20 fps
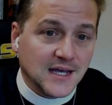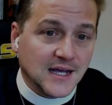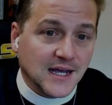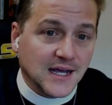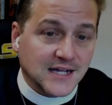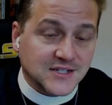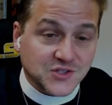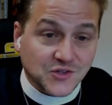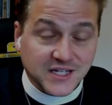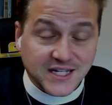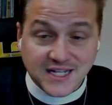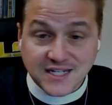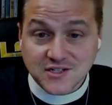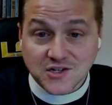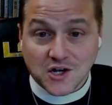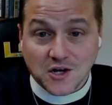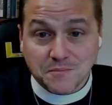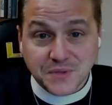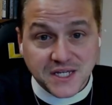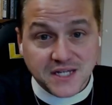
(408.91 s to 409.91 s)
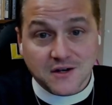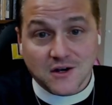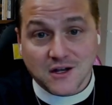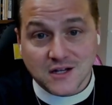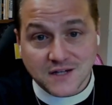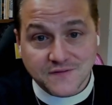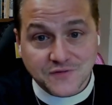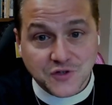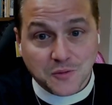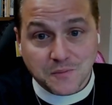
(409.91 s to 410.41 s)
And so the end-all be-all
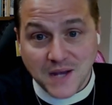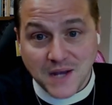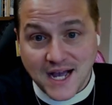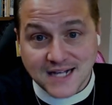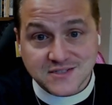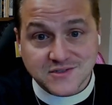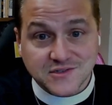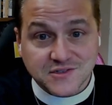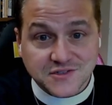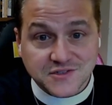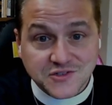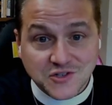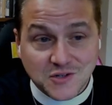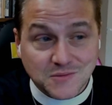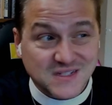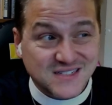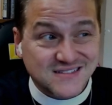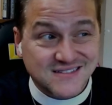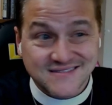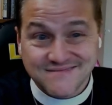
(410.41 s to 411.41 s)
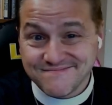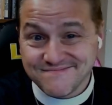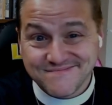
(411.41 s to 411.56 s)
of your pastor's sermons